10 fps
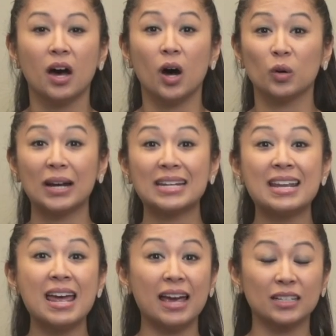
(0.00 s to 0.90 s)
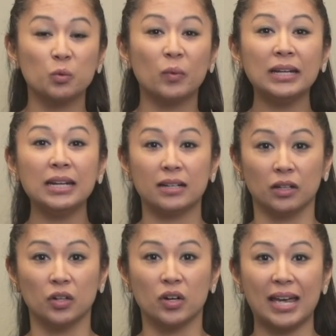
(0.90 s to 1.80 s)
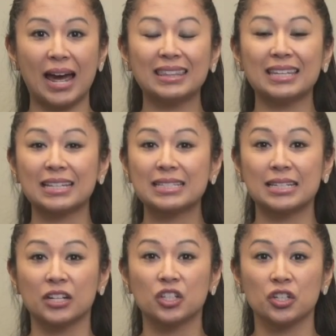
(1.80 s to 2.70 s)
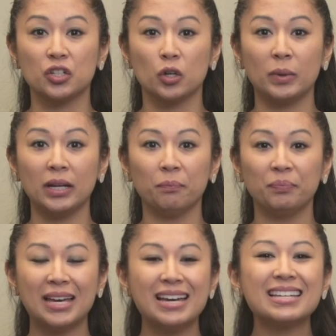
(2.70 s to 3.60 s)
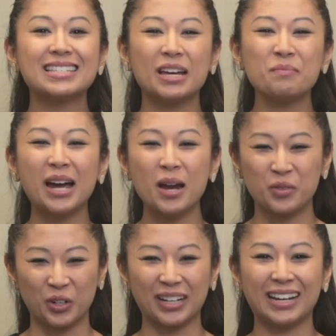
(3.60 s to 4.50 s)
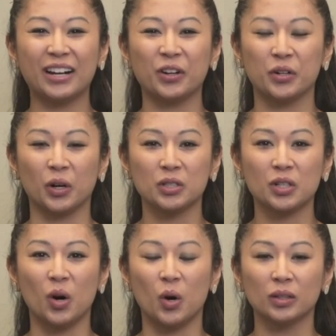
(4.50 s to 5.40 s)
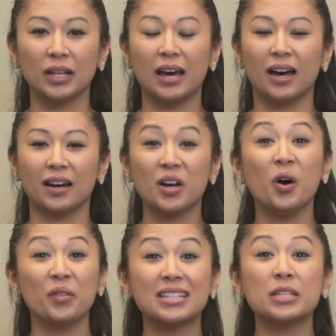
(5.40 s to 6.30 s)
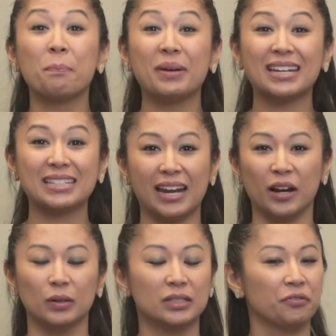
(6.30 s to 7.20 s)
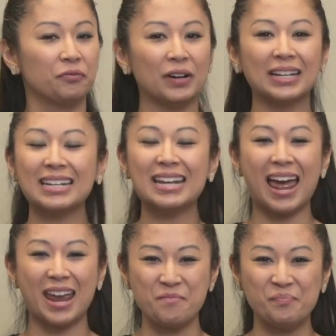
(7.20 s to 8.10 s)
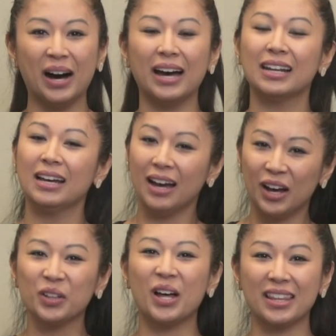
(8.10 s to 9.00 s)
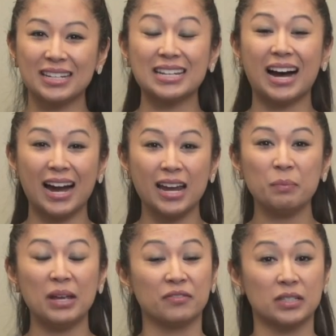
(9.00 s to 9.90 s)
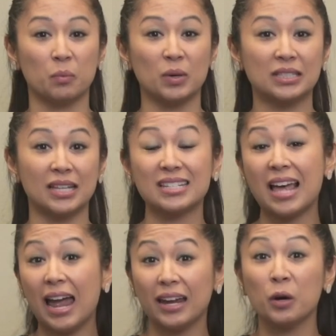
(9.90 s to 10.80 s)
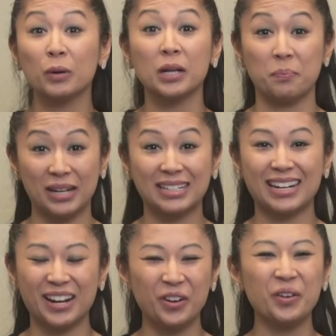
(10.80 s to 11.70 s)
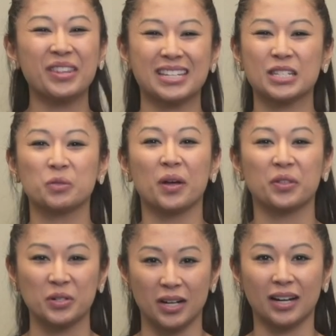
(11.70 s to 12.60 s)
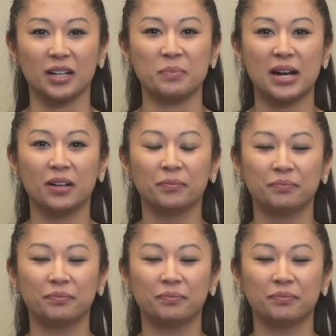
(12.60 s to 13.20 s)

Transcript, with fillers: All right, next we need to look at the extension tubing. Sometimes you're going to hear a nurse called uh, call this a pigtail. It's a funny name, but a lot of the time if someone says, hey, go get a pigtail, this is what they're talking about.